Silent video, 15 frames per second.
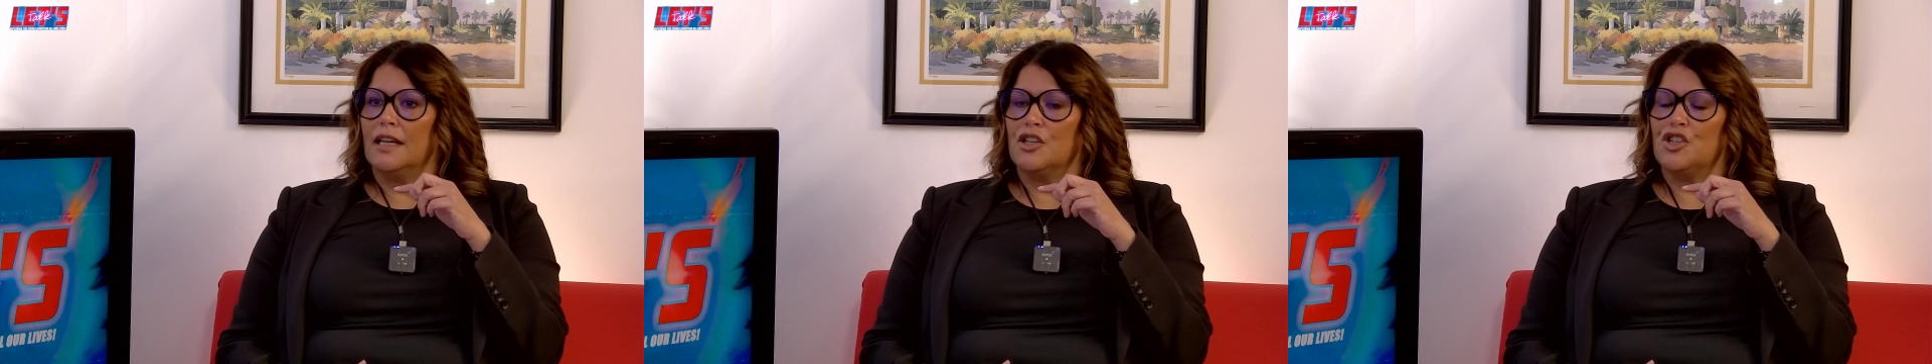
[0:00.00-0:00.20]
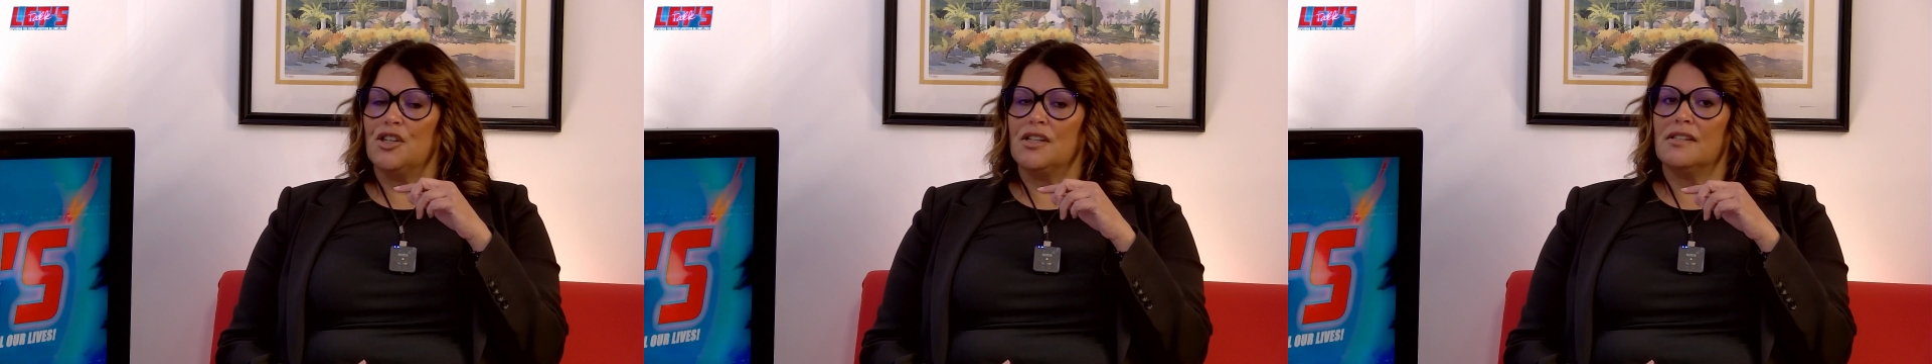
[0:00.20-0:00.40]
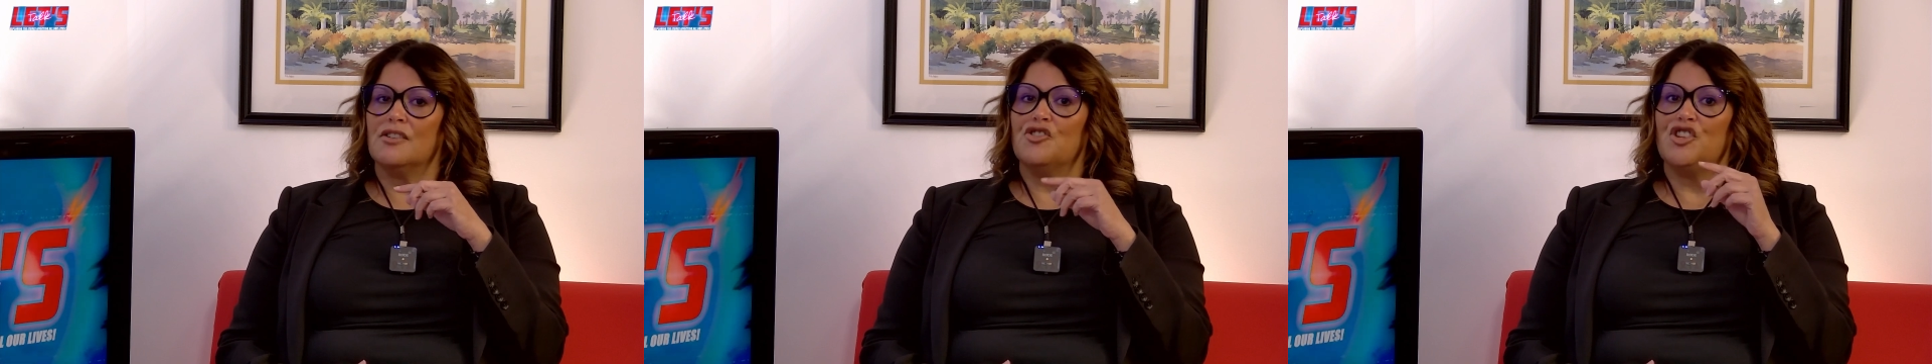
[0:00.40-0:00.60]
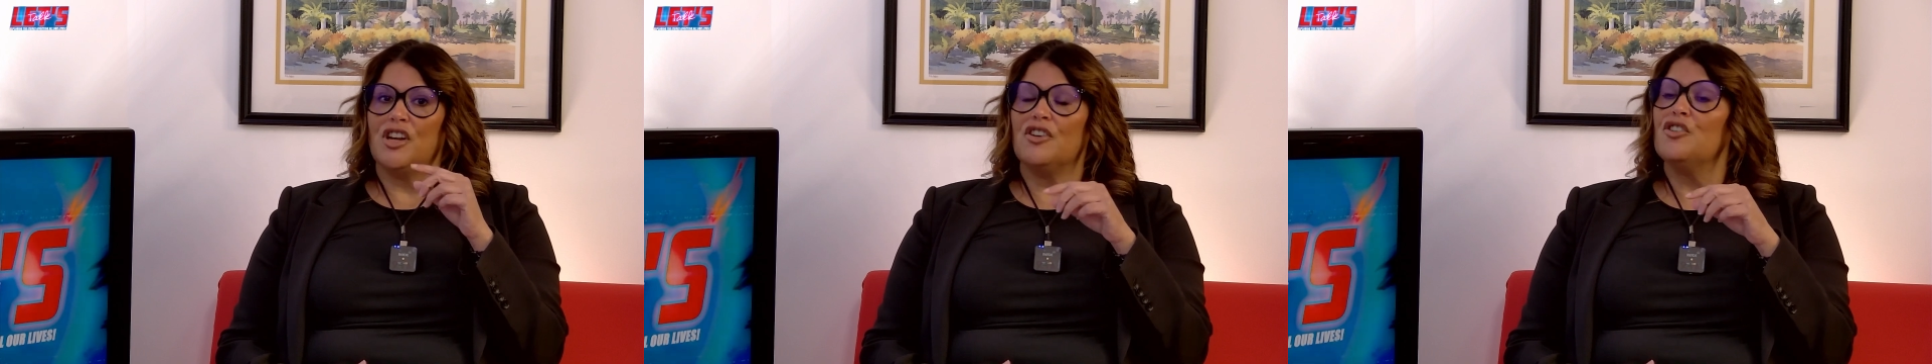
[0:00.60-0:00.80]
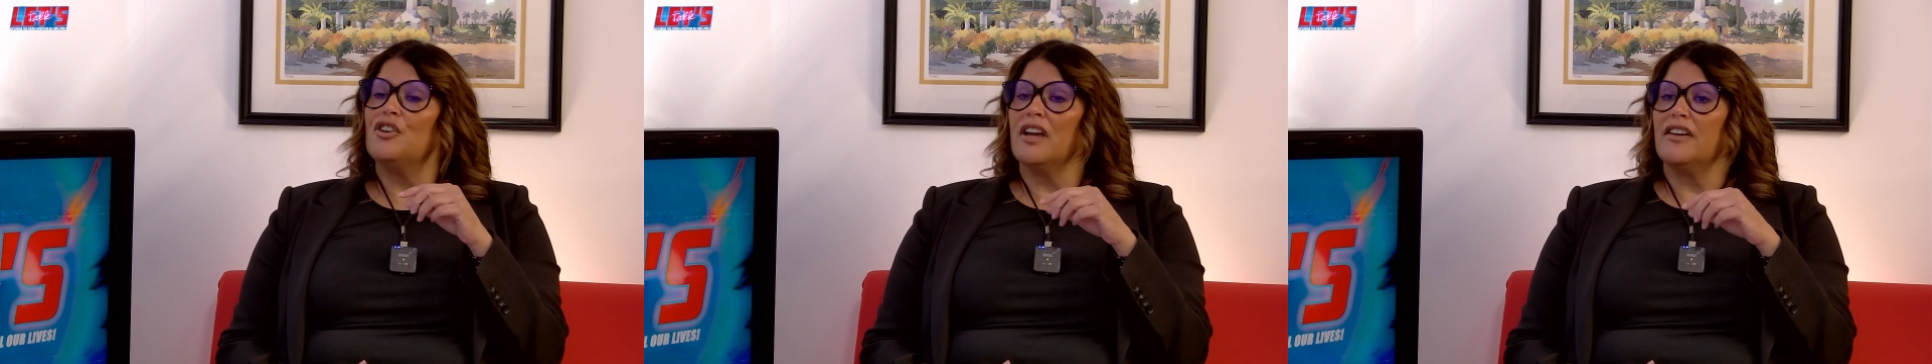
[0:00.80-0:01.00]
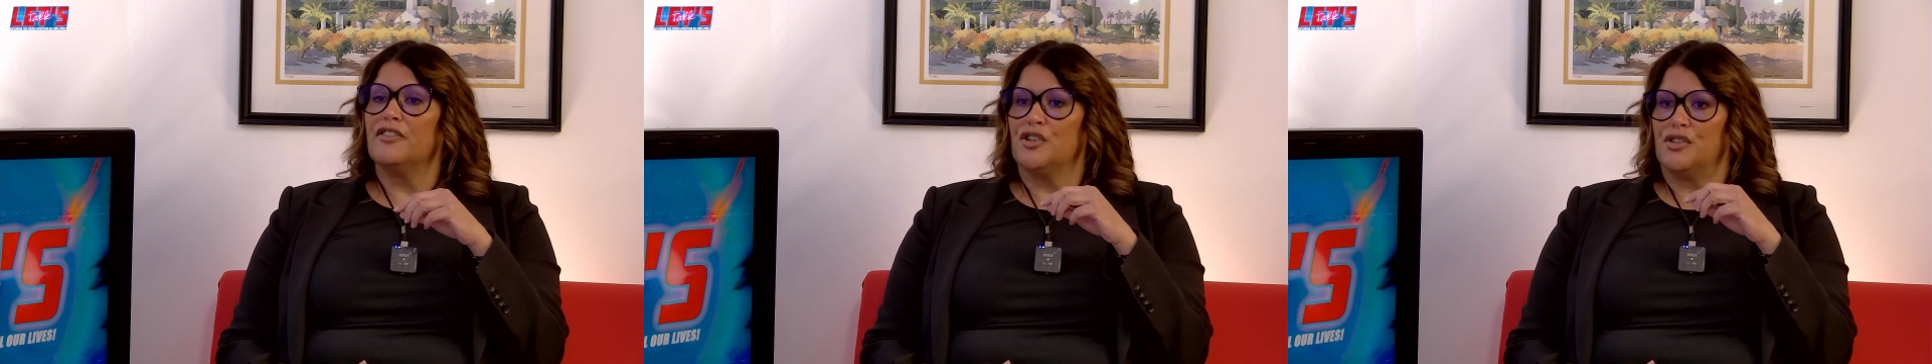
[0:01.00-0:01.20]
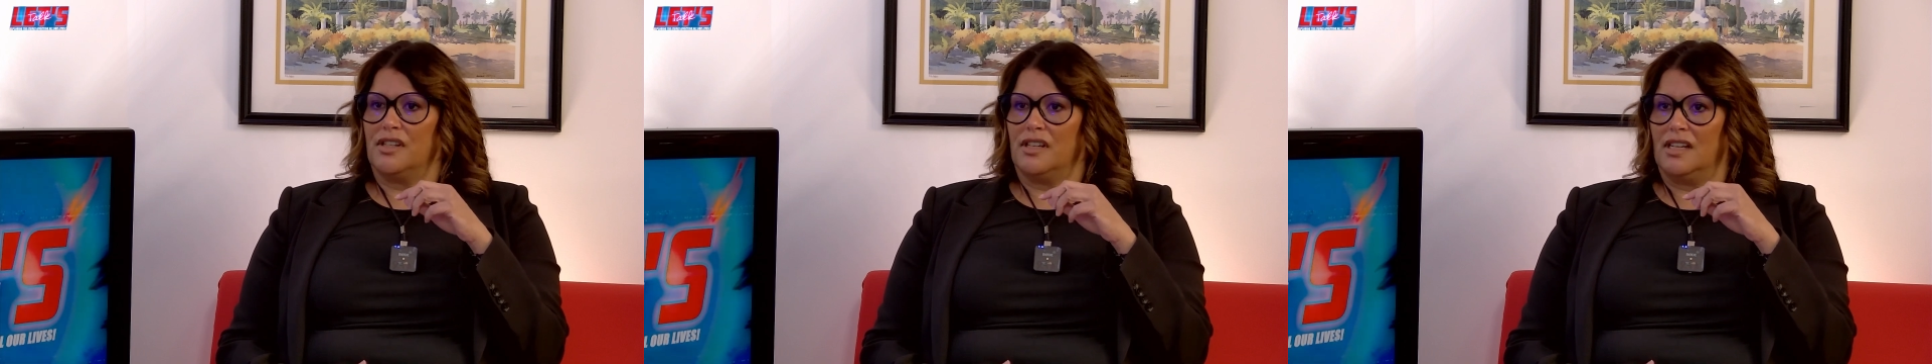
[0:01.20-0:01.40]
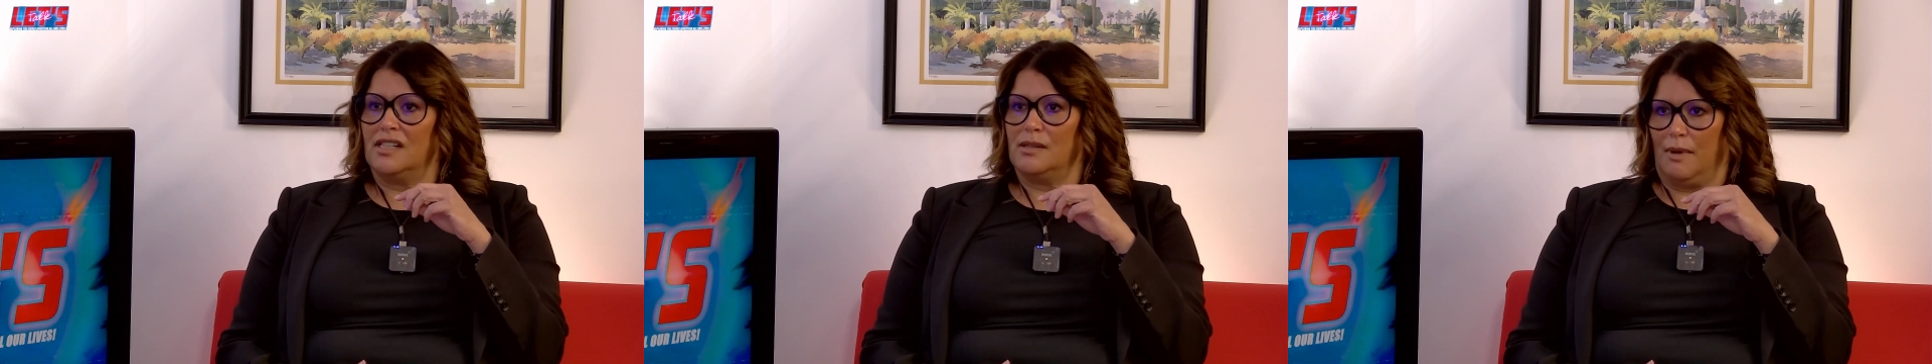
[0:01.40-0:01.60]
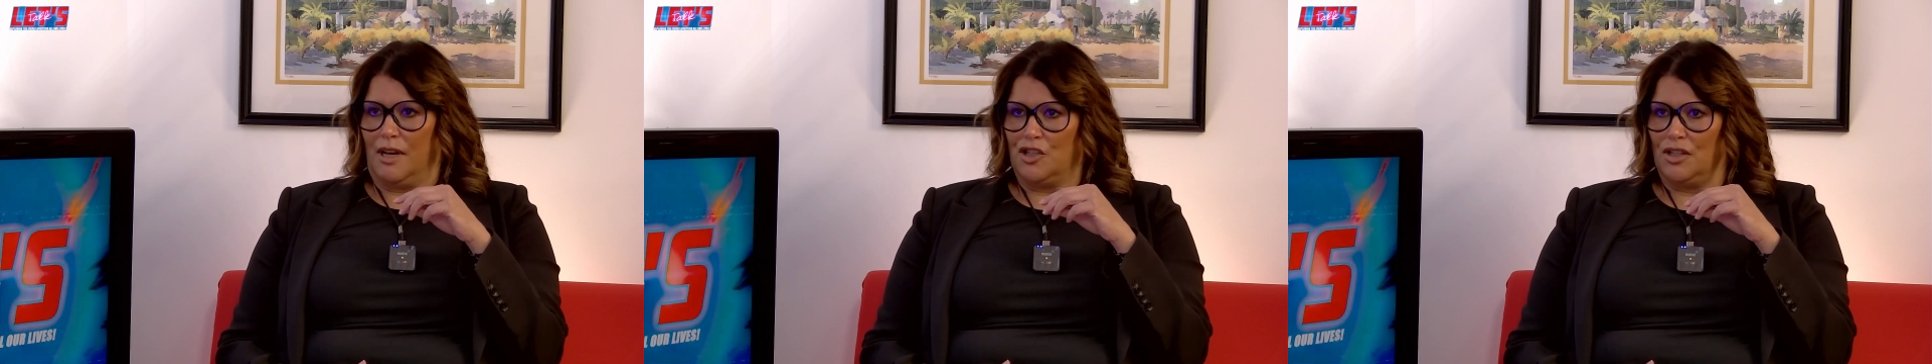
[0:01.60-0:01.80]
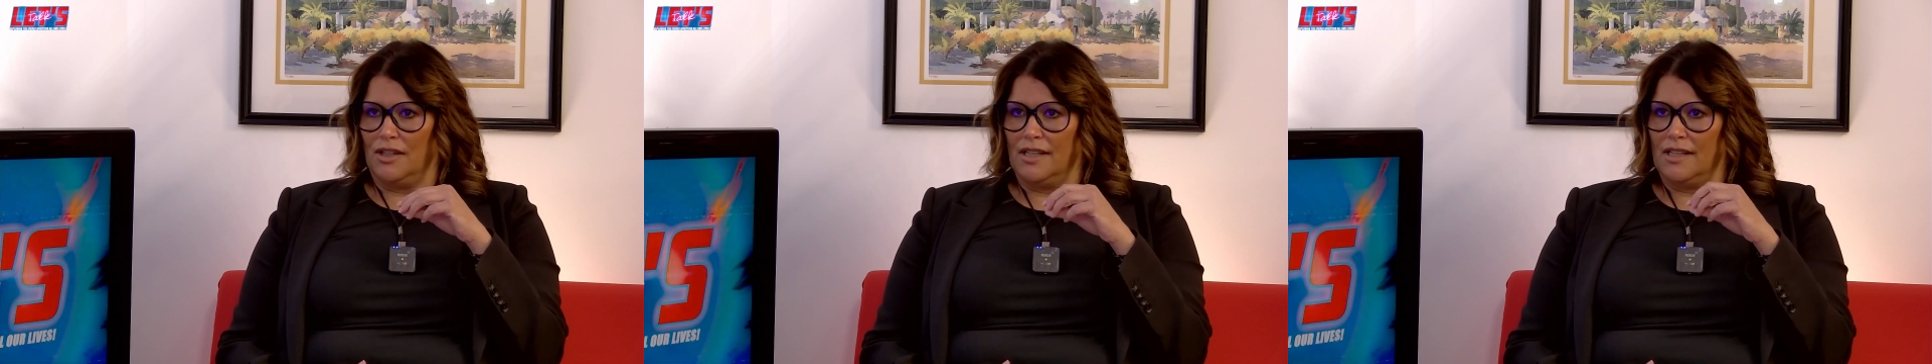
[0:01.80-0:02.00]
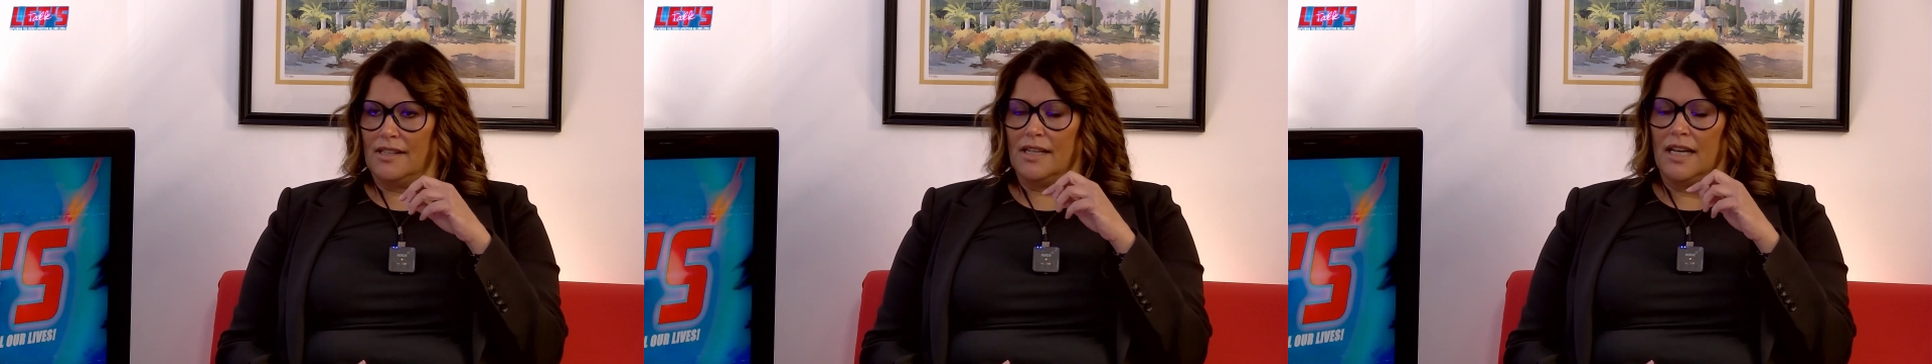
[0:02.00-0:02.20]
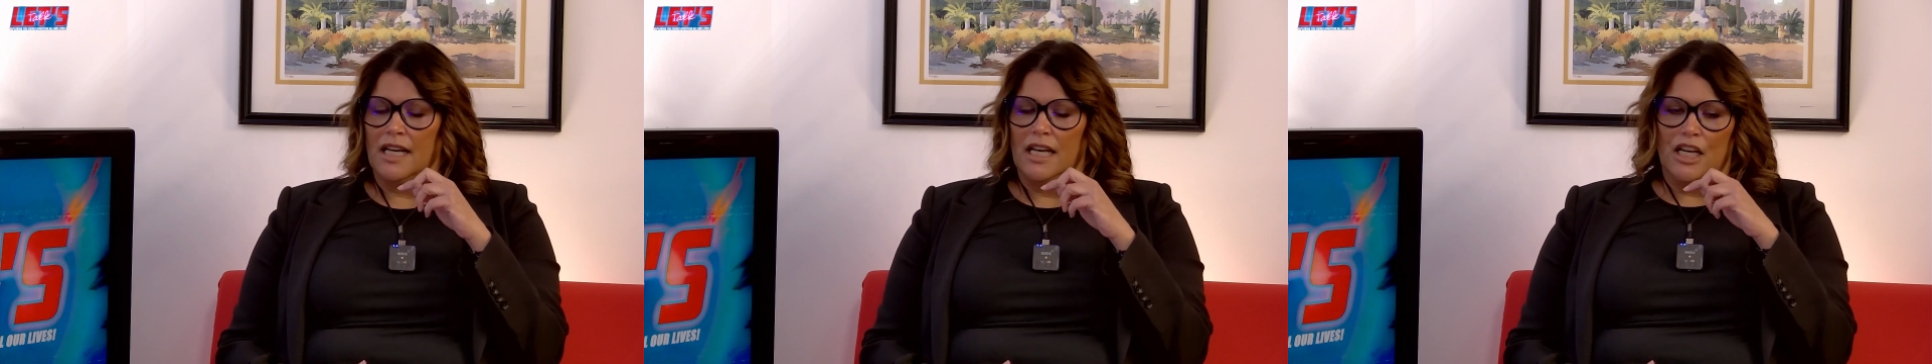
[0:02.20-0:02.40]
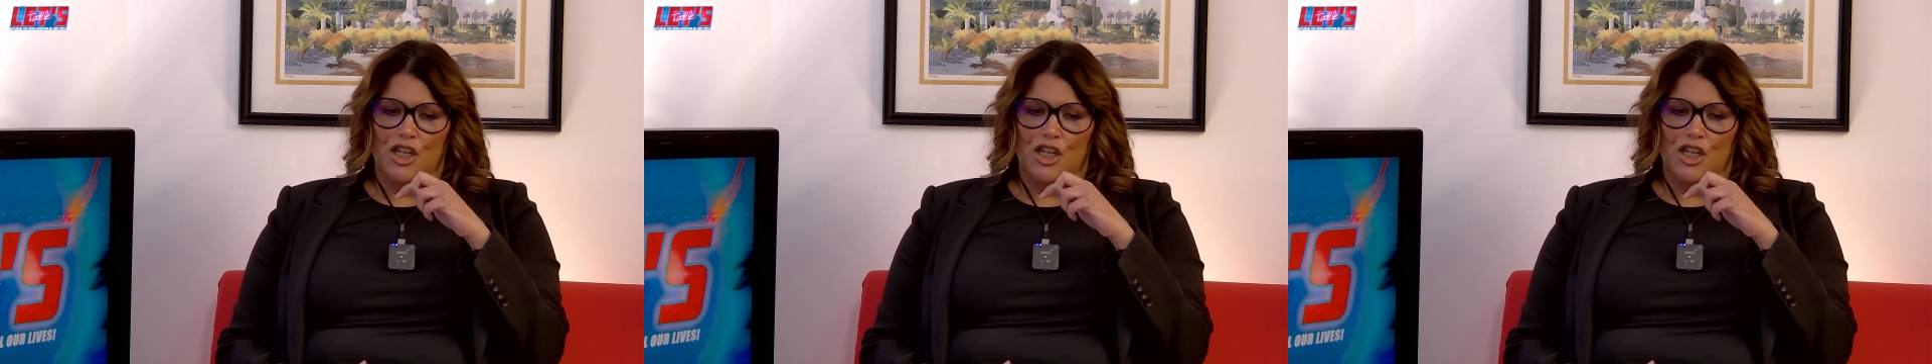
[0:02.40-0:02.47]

and she's a gender diversity specialist.